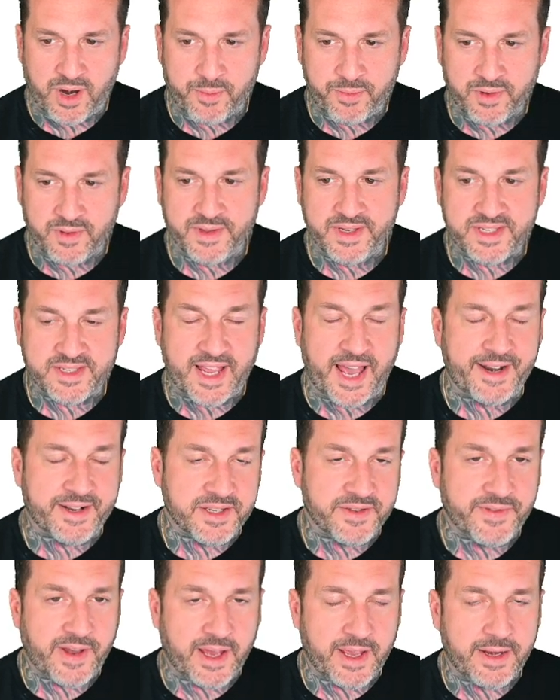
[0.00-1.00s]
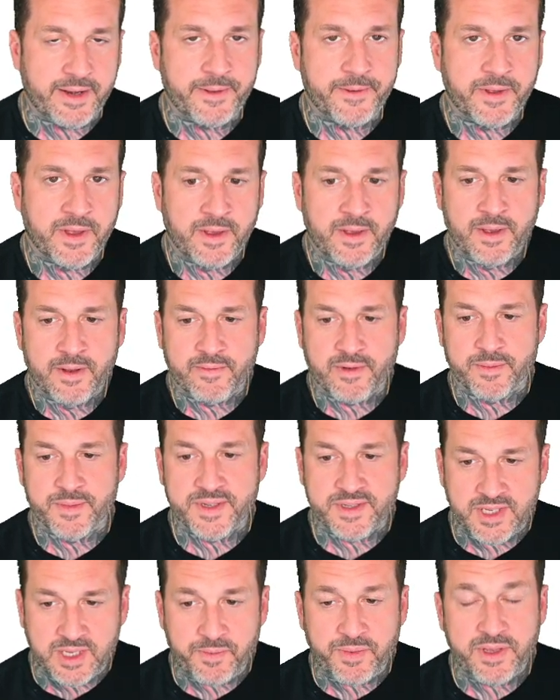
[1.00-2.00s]
properly satisfied from
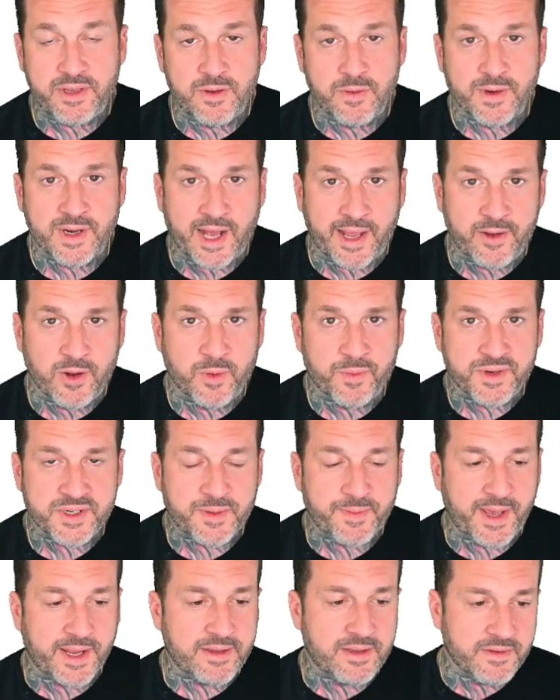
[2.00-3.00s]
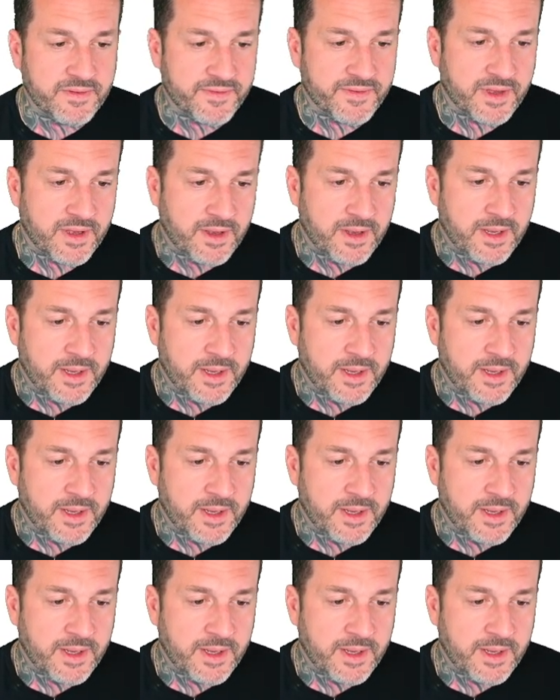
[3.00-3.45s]
a C P U and I O perspective,